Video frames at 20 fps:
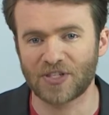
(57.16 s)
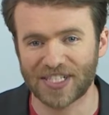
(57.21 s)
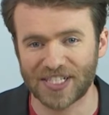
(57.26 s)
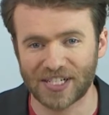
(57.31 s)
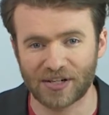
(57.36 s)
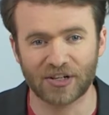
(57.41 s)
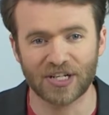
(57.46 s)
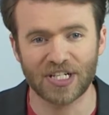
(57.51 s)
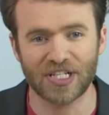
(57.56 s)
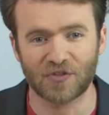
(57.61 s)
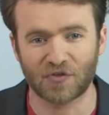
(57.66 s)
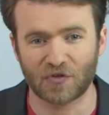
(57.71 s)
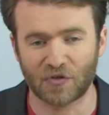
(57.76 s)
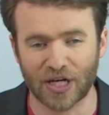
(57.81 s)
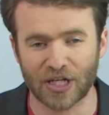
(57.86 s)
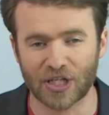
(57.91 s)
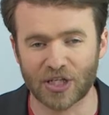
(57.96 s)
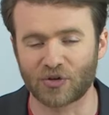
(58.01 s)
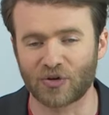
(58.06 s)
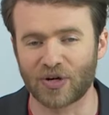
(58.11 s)
series
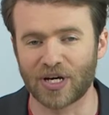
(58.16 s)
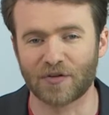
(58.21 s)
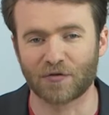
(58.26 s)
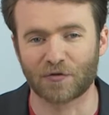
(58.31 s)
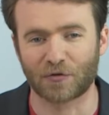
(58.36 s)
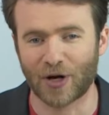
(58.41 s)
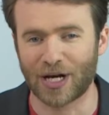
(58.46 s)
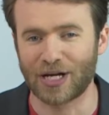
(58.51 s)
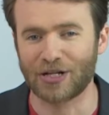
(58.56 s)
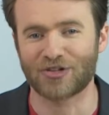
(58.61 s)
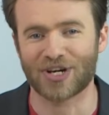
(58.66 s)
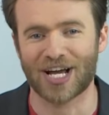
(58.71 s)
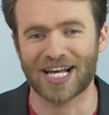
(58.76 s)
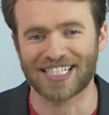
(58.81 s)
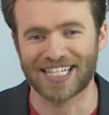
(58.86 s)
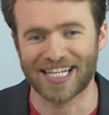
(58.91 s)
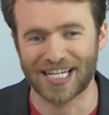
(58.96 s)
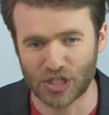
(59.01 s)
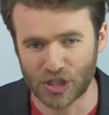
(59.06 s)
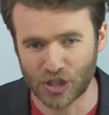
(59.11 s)
victory in
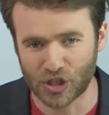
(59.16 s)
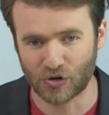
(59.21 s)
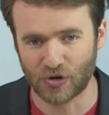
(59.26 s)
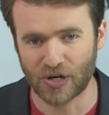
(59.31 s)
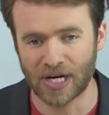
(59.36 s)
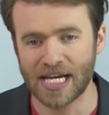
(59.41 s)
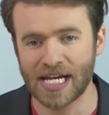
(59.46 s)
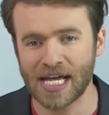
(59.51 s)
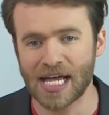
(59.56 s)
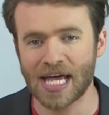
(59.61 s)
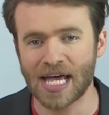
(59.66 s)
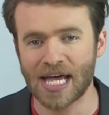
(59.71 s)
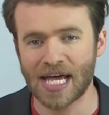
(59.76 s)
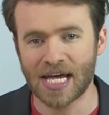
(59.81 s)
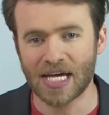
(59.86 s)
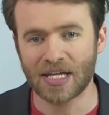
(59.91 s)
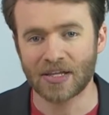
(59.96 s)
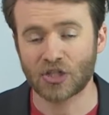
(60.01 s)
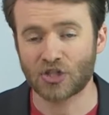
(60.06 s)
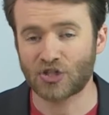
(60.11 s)
franchise history,
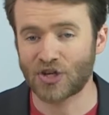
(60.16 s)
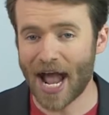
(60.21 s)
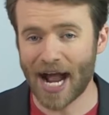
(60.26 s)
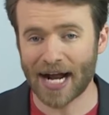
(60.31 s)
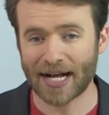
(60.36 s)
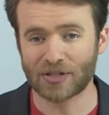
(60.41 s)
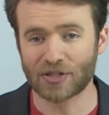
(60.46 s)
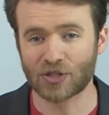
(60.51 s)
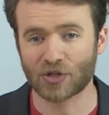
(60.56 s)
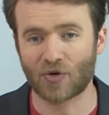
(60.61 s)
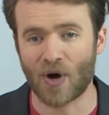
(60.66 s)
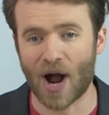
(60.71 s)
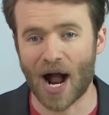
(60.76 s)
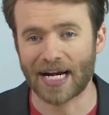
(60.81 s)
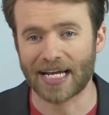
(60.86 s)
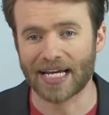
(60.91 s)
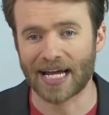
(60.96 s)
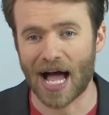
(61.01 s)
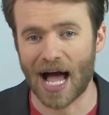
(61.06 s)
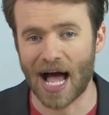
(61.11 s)
the Jackets are
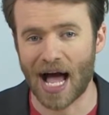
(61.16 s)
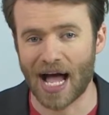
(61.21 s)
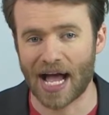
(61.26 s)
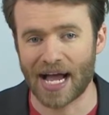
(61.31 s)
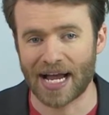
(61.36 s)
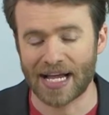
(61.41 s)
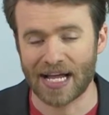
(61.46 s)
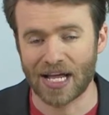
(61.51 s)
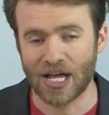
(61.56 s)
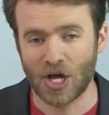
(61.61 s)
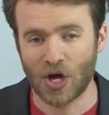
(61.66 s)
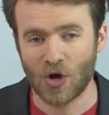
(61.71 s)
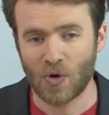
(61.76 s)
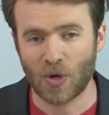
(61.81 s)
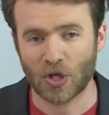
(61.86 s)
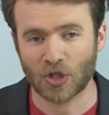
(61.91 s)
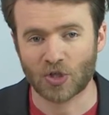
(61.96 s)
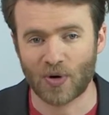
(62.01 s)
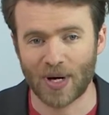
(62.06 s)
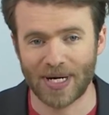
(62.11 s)
riding high.
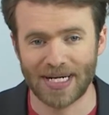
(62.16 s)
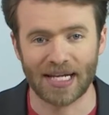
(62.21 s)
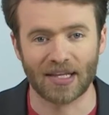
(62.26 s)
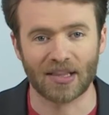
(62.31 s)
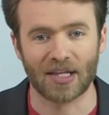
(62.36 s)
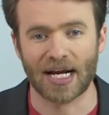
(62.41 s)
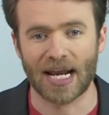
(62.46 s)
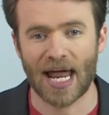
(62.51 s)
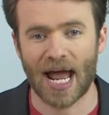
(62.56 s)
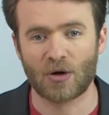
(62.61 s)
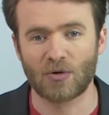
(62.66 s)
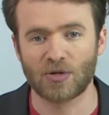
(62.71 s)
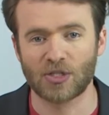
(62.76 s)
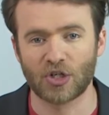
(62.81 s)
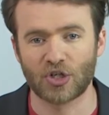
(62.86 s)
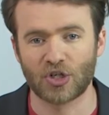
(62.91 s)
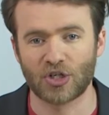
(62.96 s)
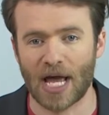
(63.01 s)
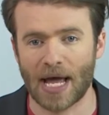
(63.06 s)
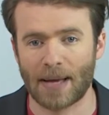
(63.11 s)
While trade deadline
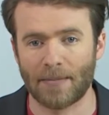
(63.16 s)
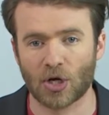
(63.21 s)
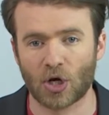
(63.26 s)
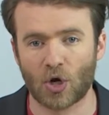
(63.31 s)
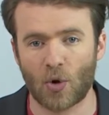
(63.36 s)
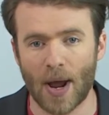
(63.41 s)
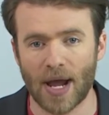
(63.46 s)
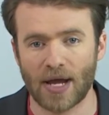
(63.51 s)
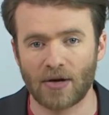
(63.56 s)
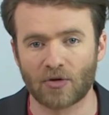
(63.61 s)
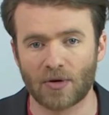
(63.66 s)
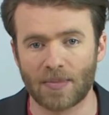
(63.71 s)
acquisition Adam McQuaid